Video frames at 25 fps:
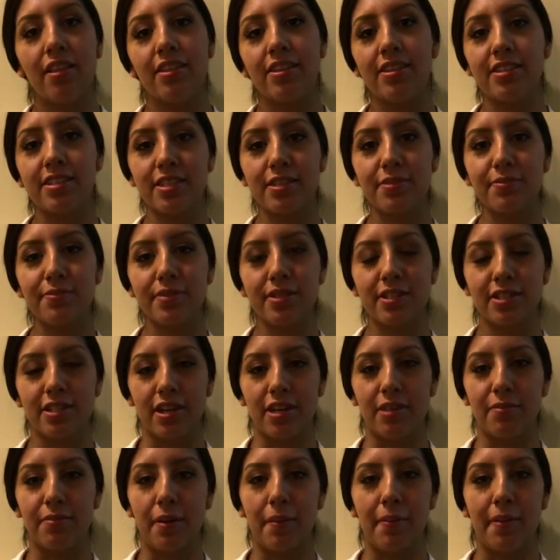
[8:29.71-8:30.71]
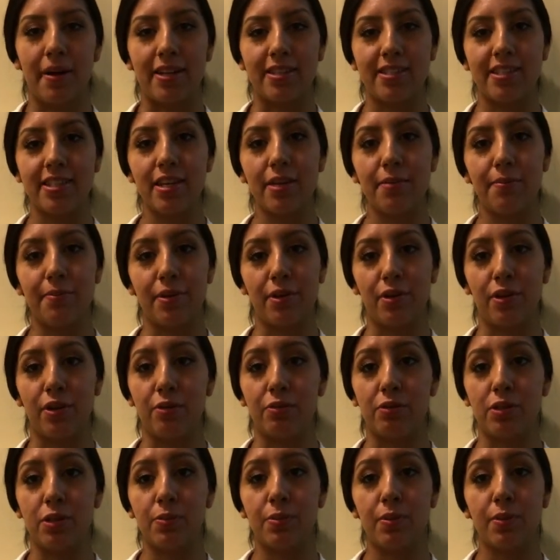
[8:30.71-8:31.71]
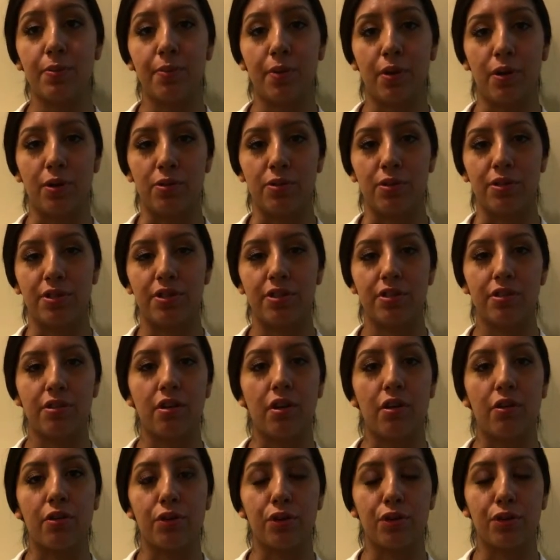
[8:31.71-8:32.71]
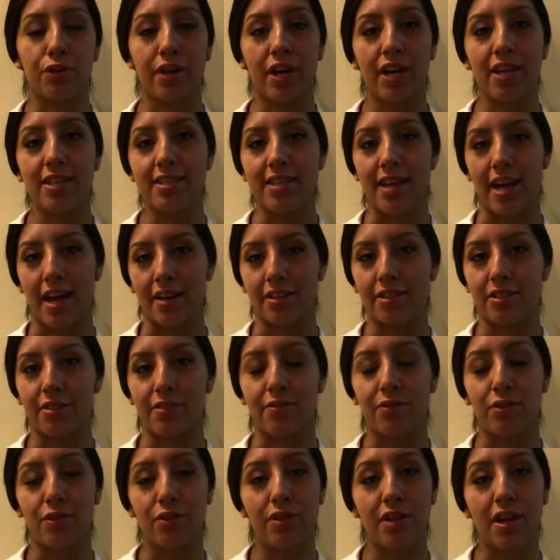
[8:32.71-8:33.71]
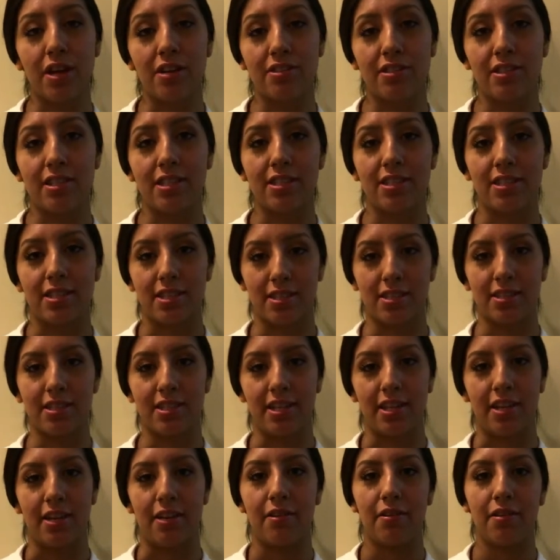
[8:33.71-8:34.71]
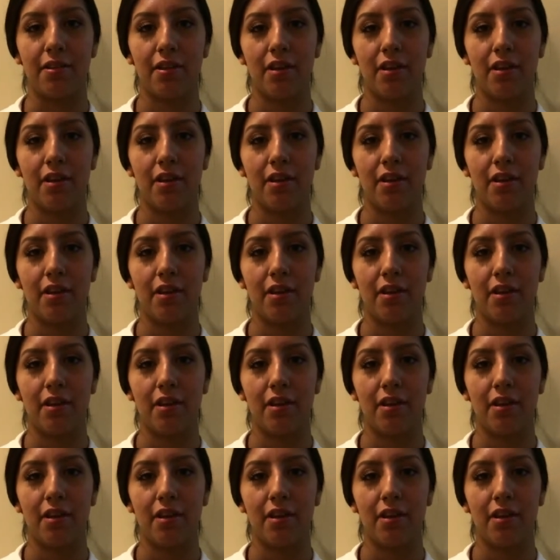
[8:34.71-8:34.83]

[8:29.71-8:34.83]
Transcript: This can be done by passing a bill that was proposed called the CREATES Act of 2016.